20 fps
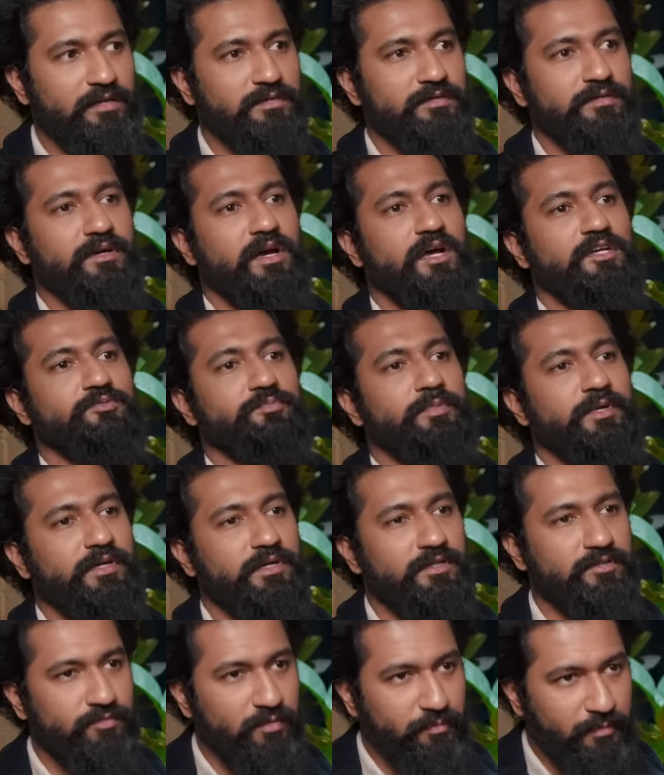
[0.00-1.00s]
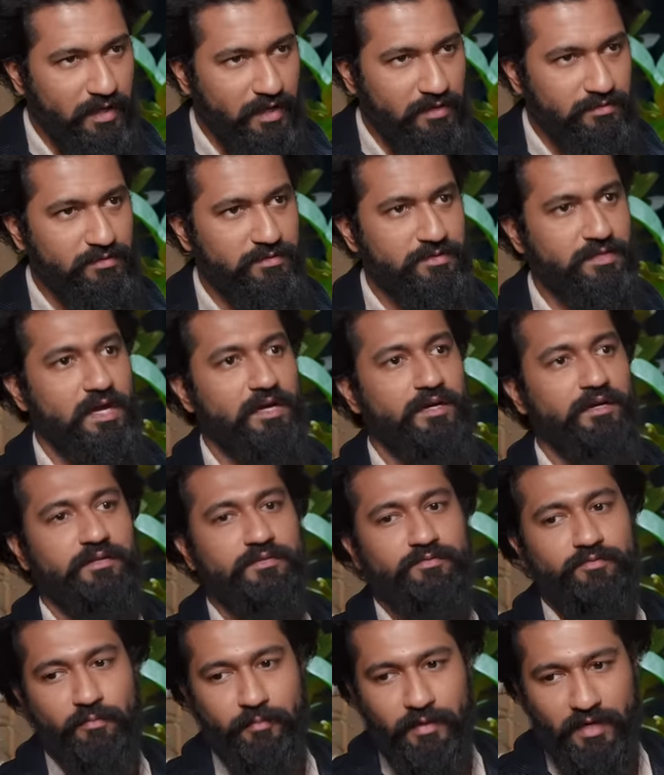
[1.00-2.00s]
a husband, it's for me as a son,
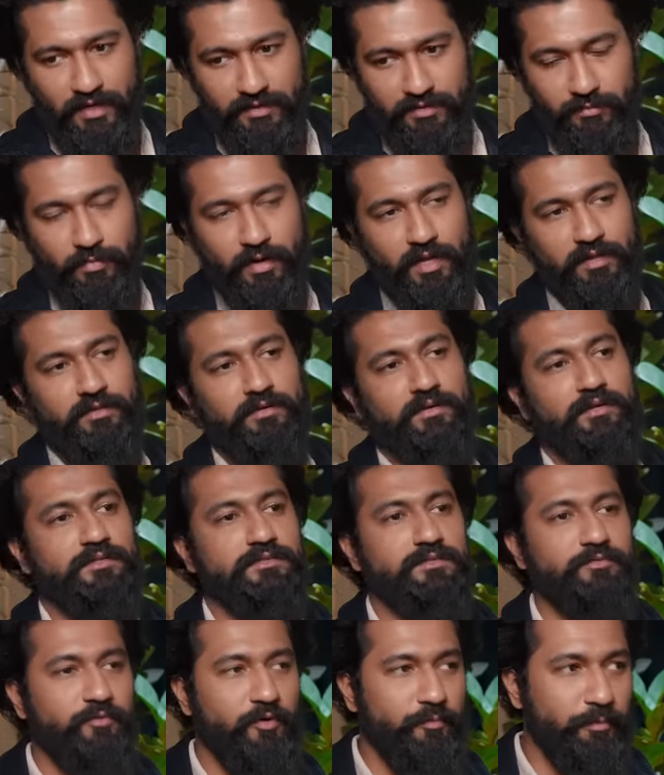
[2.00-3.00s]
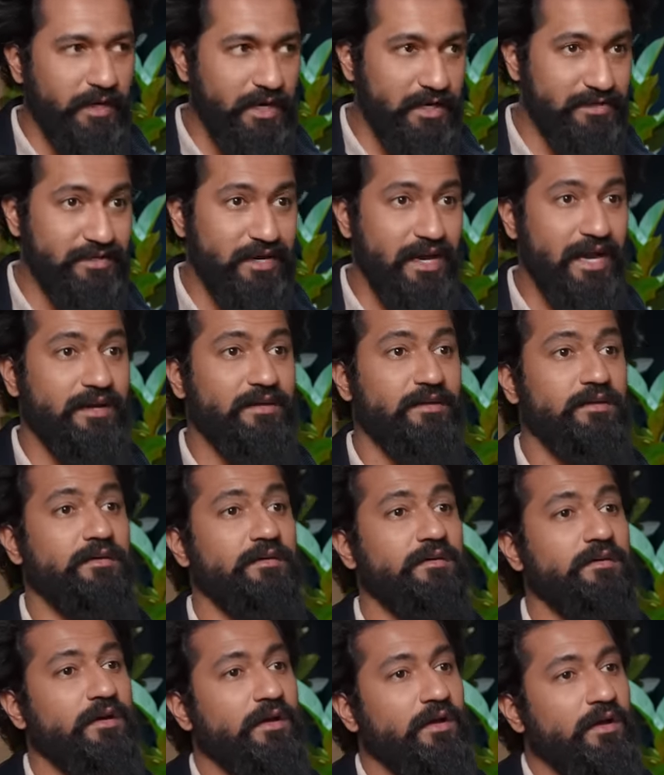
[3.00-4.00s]
it's for me as a brother, it's for me as an
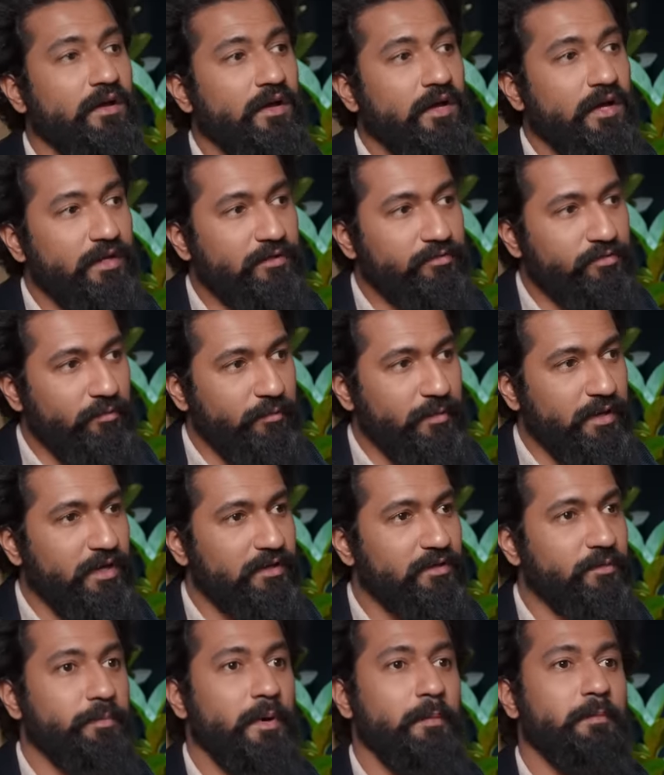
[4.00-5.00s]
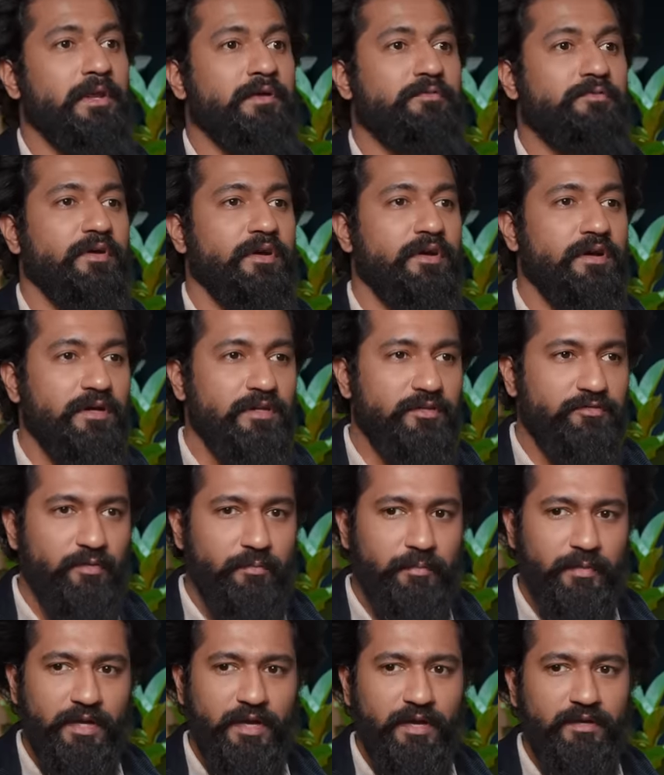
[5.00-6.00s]
actor, it's for me as a public figure, it's for
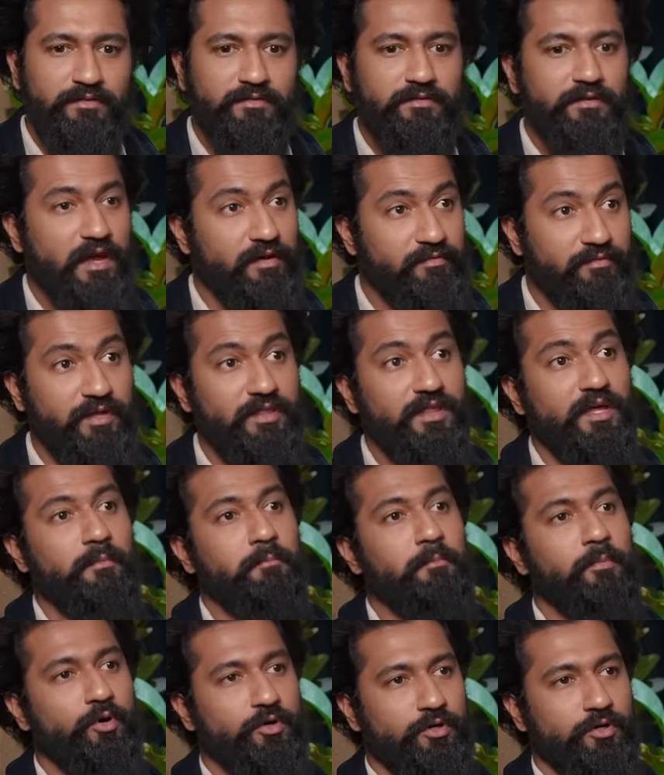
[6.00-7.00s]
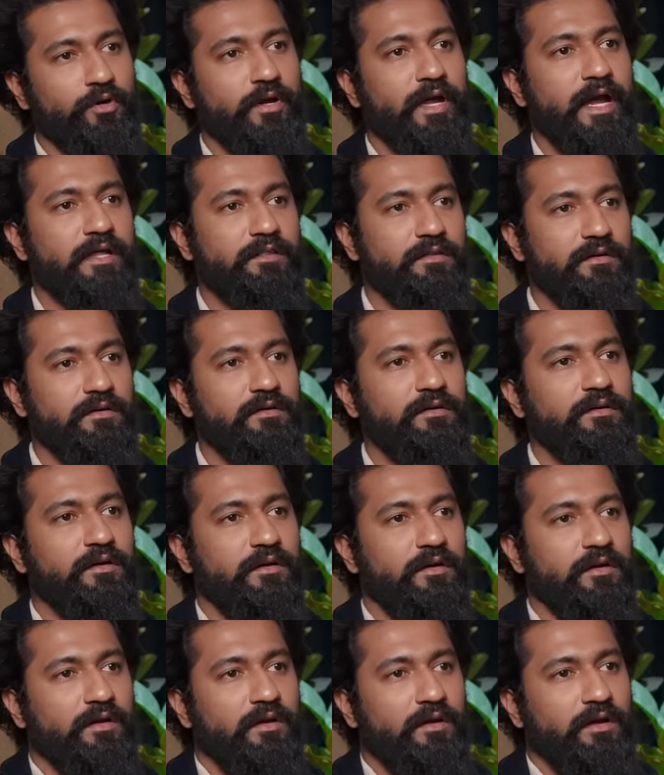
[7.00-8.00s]
me as everything put together,
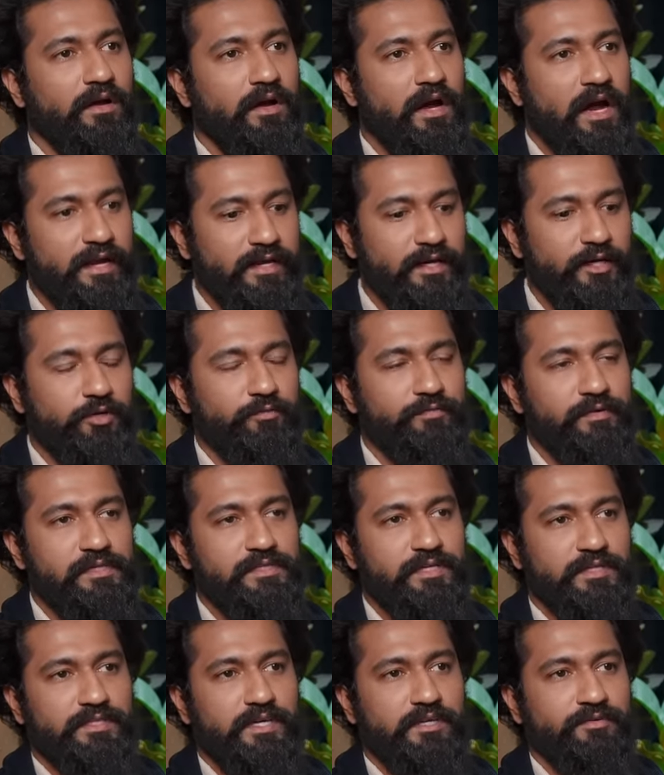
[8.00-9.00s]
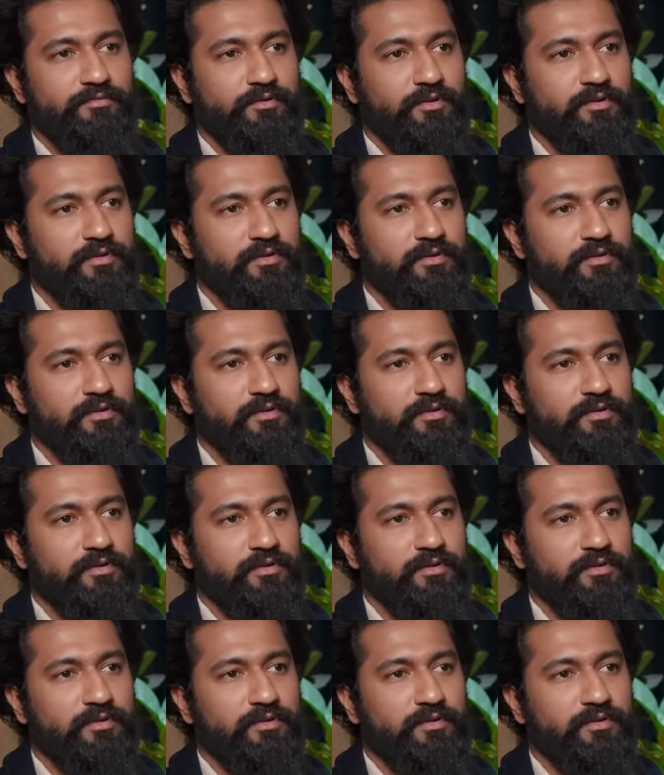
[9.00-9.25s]
I need to feel successful.